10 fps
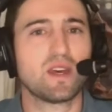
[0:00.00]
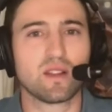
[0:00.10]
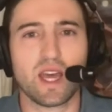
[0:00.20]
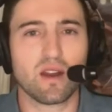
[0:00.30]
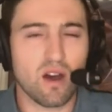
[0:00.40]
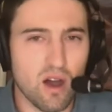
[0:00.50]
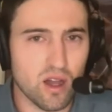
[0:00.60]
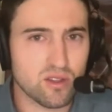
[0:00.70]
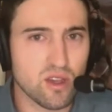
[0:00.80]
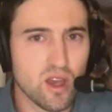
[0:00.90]
the Atlanta
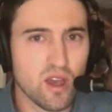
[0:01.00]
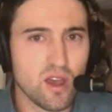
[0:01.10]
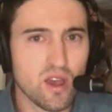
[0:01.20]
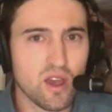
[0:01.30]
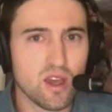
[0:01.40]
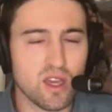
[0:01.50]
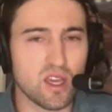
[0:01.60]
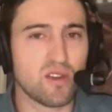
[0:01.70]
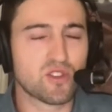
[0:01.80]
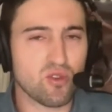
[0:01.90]
Hawks.
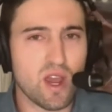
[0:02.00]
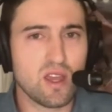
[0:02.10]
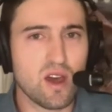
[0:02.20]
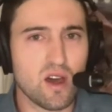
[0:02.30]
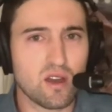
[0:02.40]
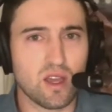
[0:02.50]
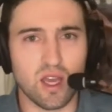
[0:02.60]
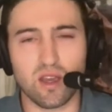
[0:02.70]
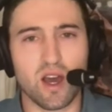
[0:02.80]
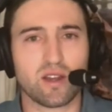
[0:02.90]
If Trae Young
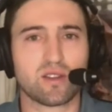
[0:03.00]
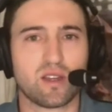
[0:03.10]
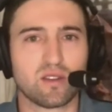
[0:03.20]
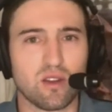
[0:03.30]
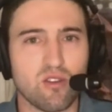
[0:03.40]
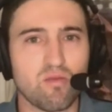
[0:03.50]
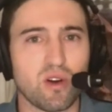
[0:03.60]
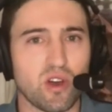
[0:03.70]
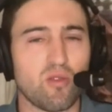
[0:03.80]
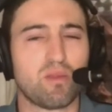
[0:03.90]
and Giannis
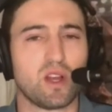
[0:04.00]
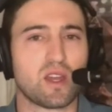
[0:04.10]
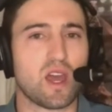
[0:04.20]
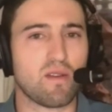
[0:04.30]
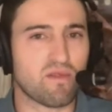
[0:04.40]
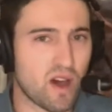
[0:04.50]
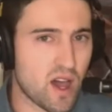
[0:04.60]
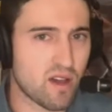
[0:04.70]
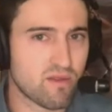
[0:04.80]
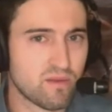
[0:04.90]
Antetokounmpo don't play Game
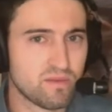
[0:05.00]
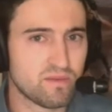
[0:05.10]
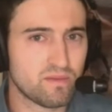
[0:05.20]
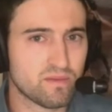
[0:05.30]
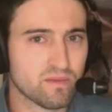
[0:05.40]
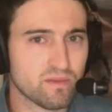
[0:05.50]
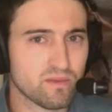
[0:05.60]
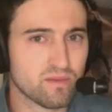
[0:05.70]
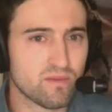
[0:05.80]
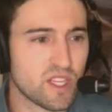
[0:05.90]
5,
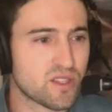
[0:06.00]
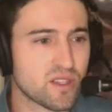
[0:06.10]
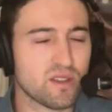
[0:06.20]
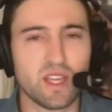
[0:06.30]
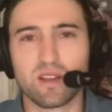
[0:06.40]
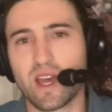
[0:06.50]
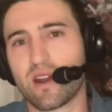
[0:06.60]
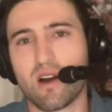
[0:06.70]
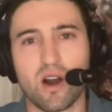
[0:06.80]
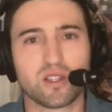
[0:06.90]
this isn't the
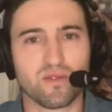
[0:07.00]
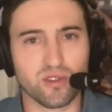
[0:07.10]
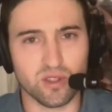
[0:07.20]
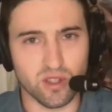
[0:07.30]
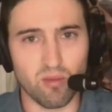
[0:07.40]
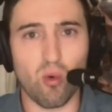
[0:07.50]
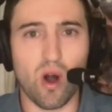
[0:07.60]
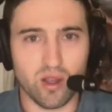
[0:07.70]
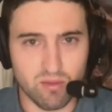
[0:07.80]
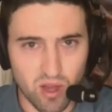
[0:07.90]
Atlanta Hawks versus the
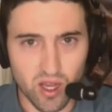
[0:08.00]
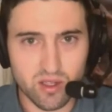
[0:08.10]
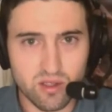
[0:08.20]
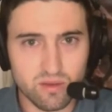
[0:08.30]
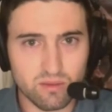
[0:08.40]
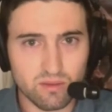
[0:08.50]
Milwaukee Bucks.